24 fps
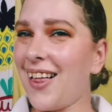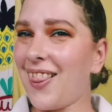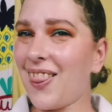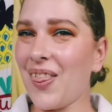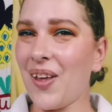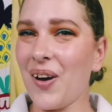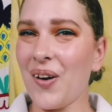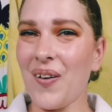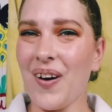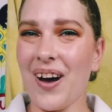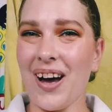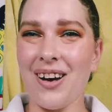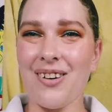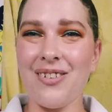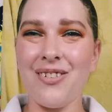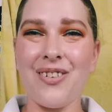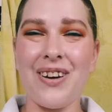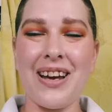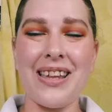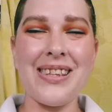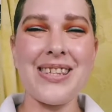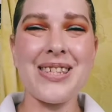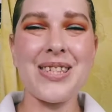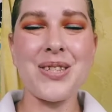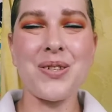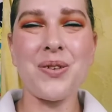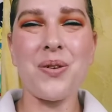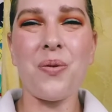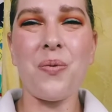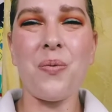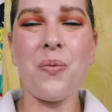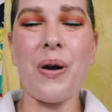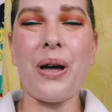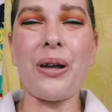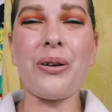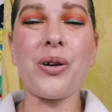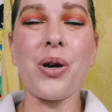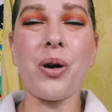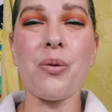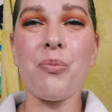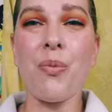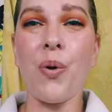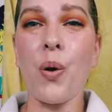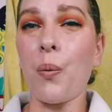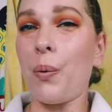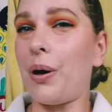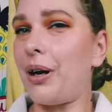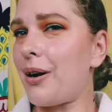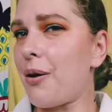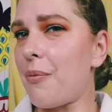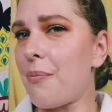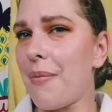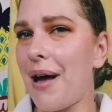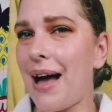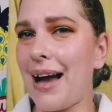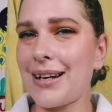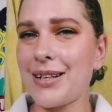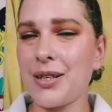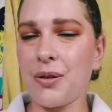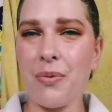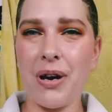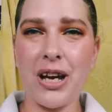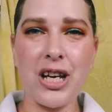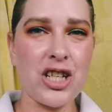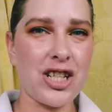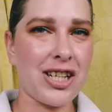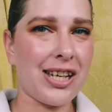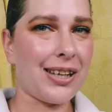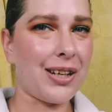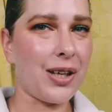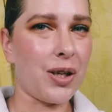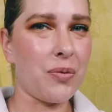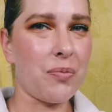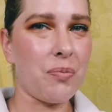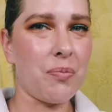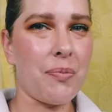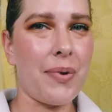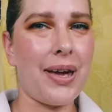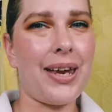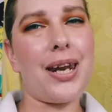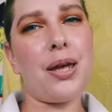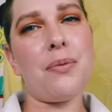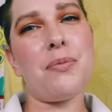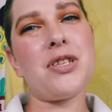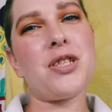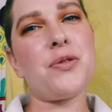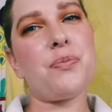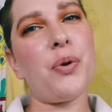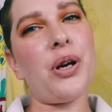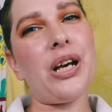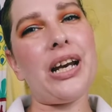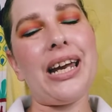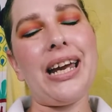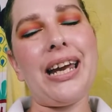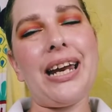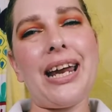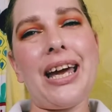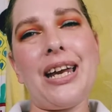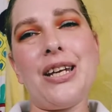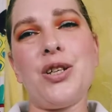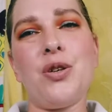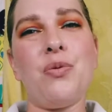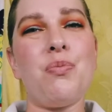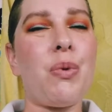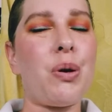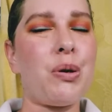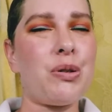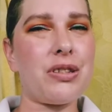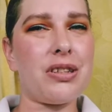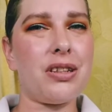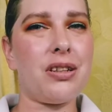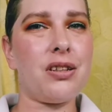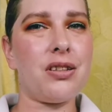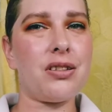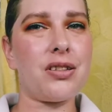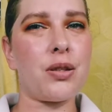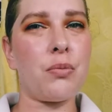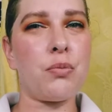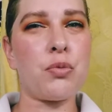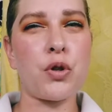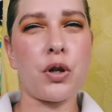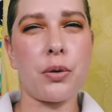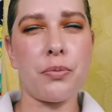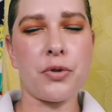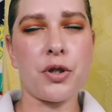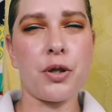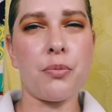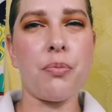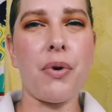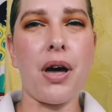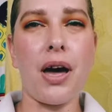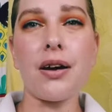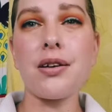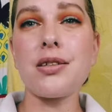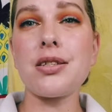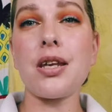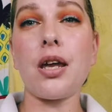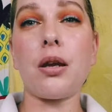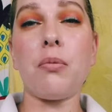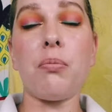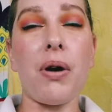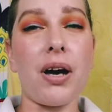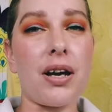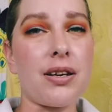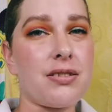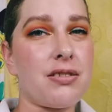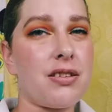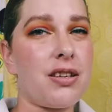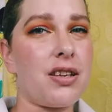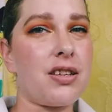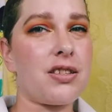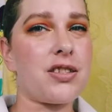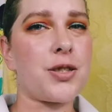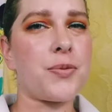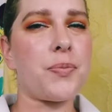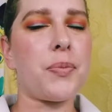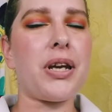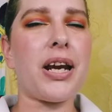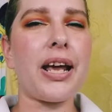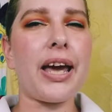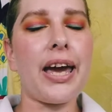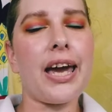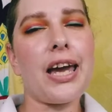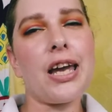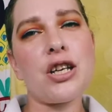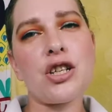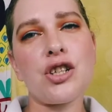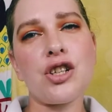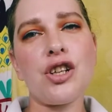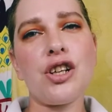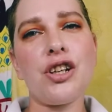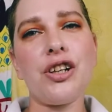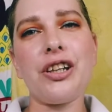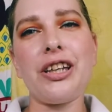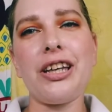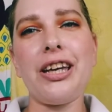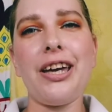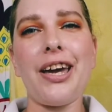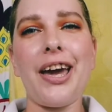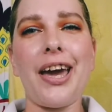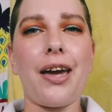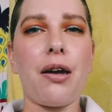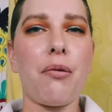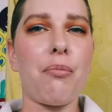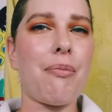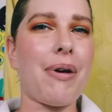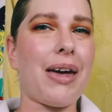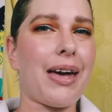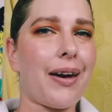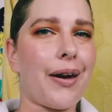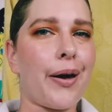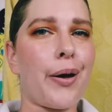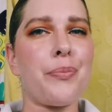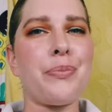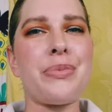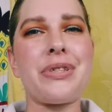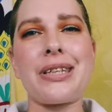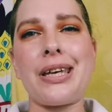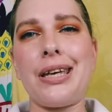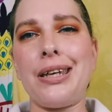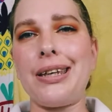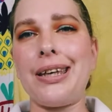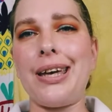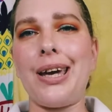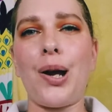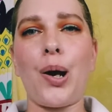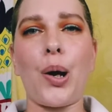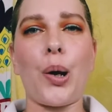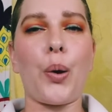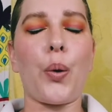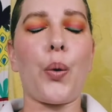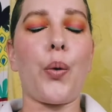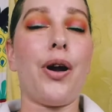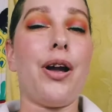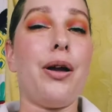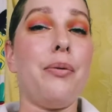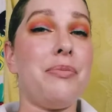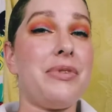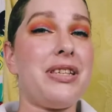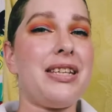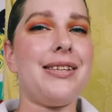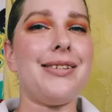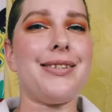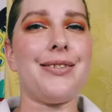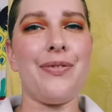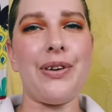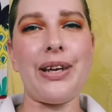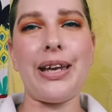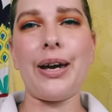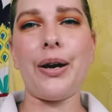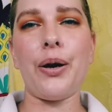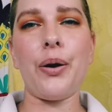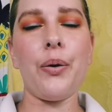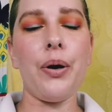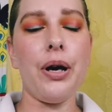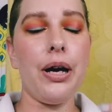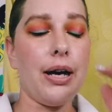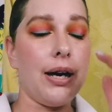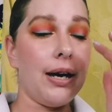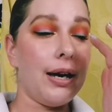Aloha friends, welcome or welcome back to my channel. My name is Brittney and I do mostly subscription box unboxings, but occasionally a makeup, skincare, or empties video.